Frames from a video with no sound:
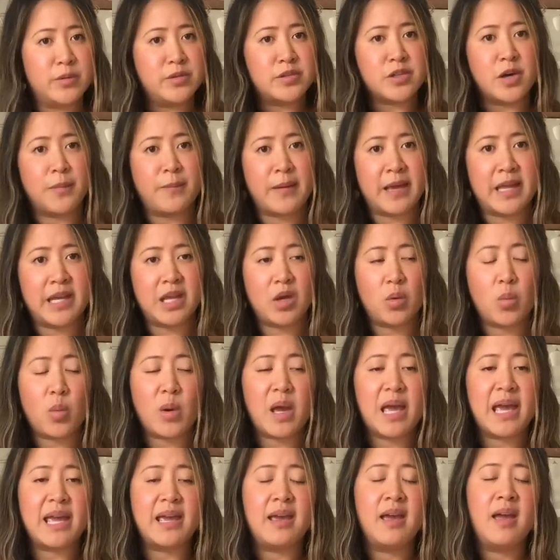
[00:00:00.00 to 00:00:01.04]
on top
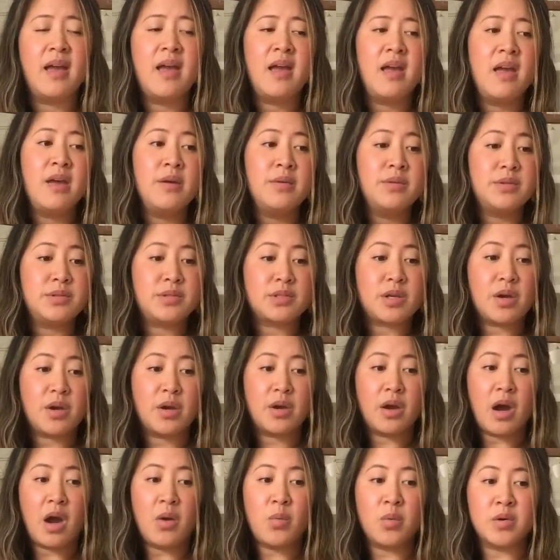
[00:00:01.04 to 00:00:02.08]
anyway, so
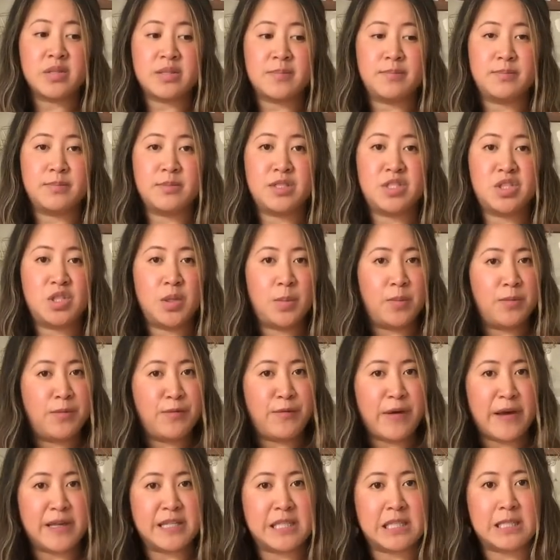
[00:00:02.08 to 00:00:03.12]
I wasn't super
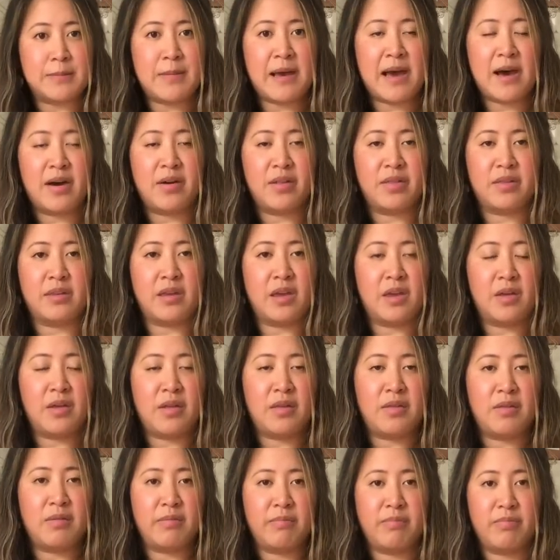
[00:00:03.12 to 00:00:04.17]
fussed about, you
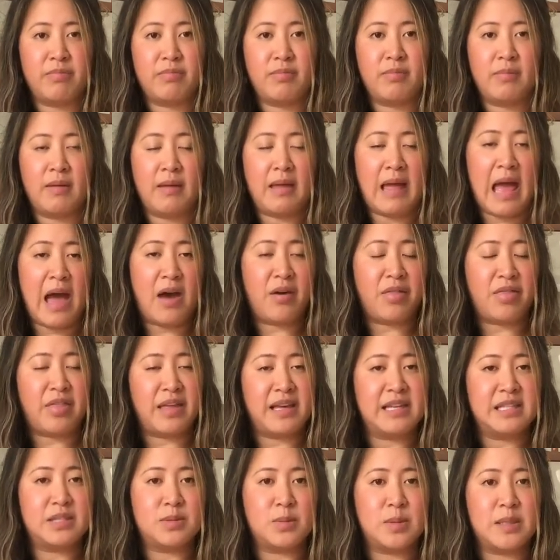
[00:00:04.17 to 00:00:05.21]
know, how
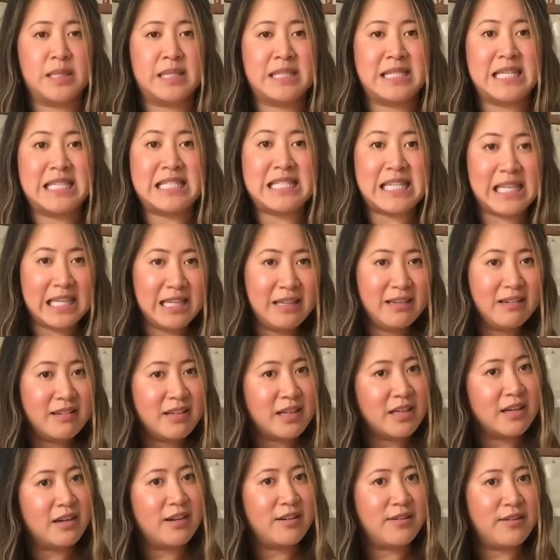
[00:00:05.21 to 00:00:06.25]
things were sitting
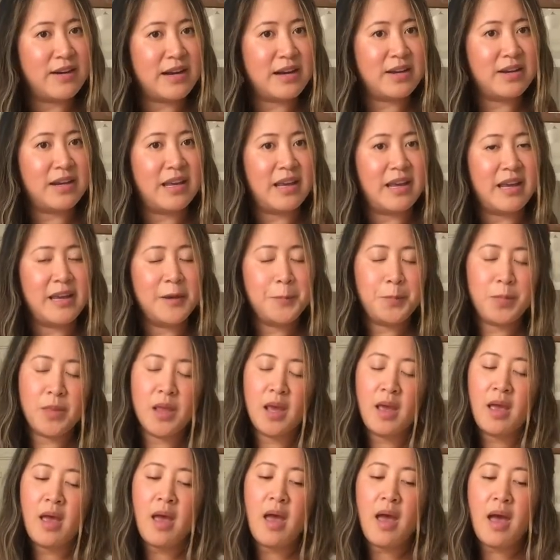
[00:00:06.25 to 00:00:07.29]
around here.
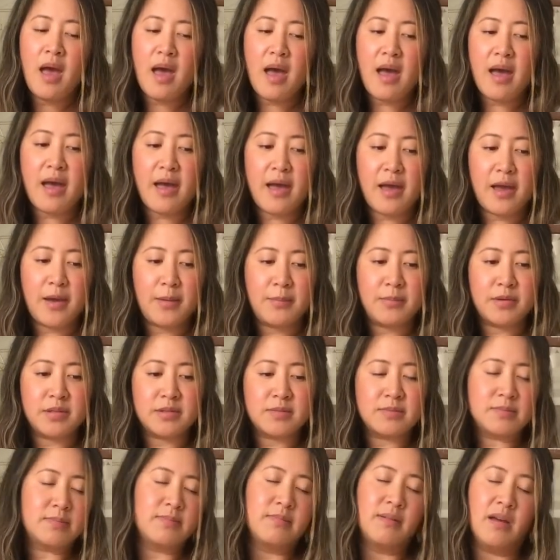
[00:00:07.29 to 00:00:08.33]
I
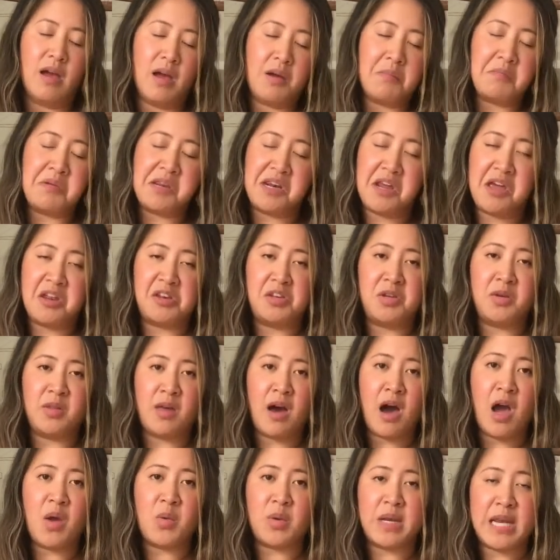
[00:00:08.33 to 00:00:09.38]
mean, I knew
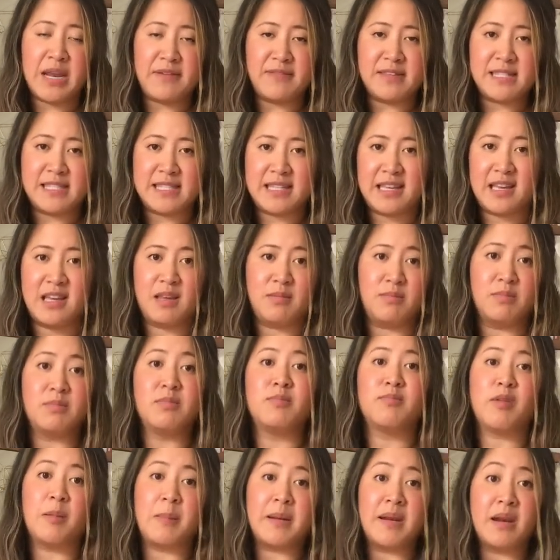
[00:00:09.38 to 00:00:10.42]
that I would never see it,
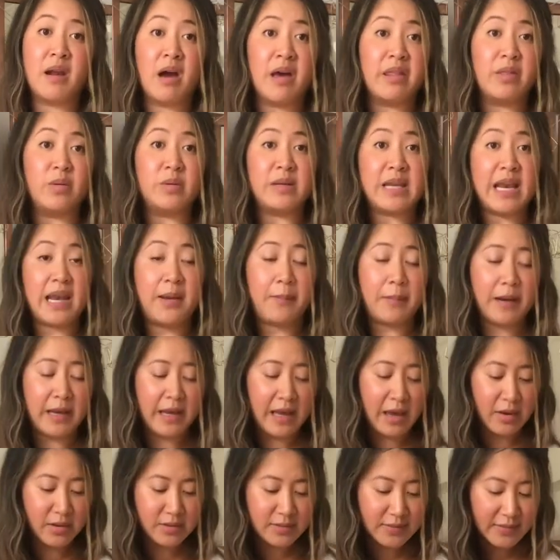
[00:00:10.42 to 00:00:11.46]
and probably neither would
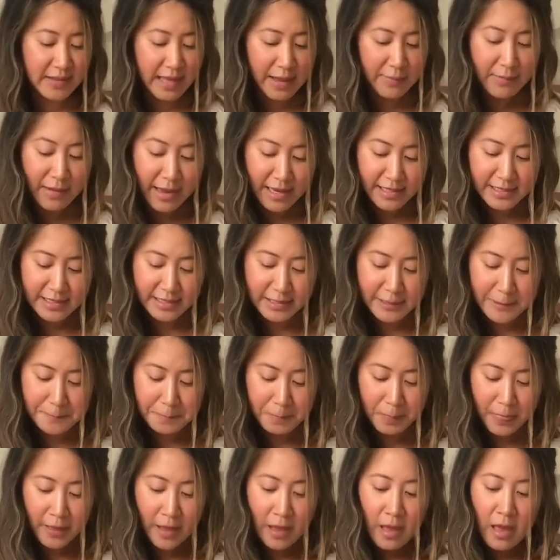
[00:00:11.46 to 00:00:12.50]
anybody else for that
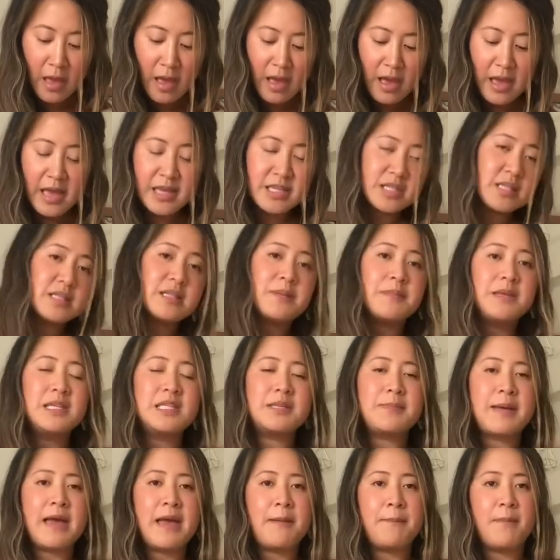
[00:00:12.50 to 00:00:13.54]
matter. It's just something
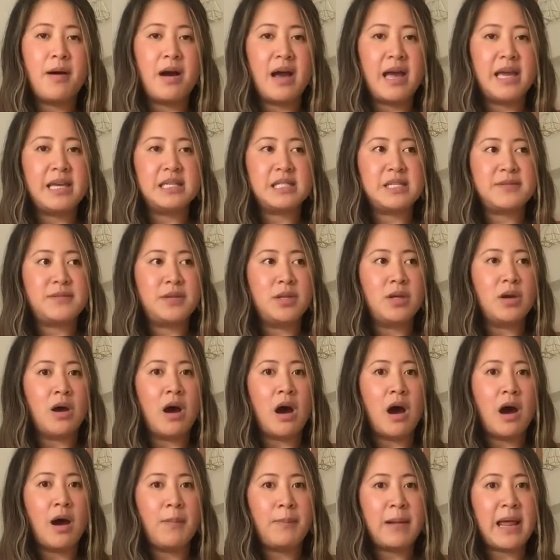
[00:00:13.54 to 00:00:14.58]
to bear in mind if you
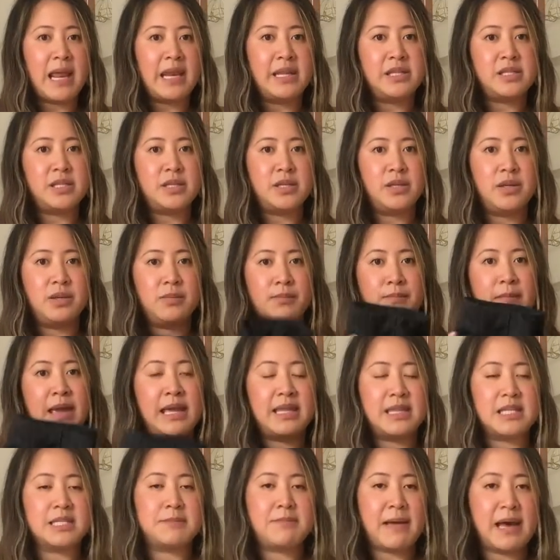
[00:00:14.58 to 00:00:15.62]
are planning to
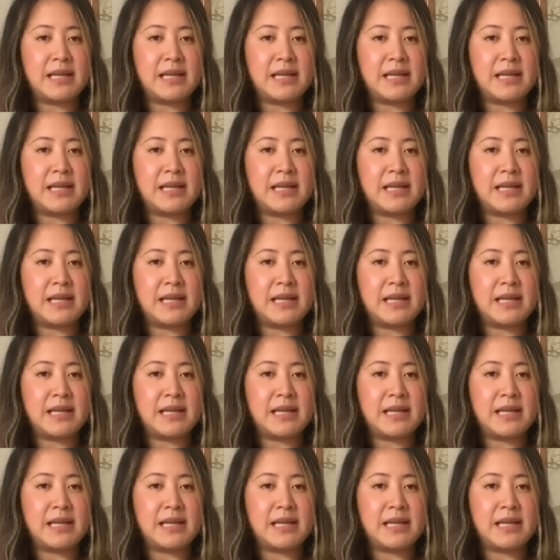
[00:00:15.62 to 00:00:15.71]
make this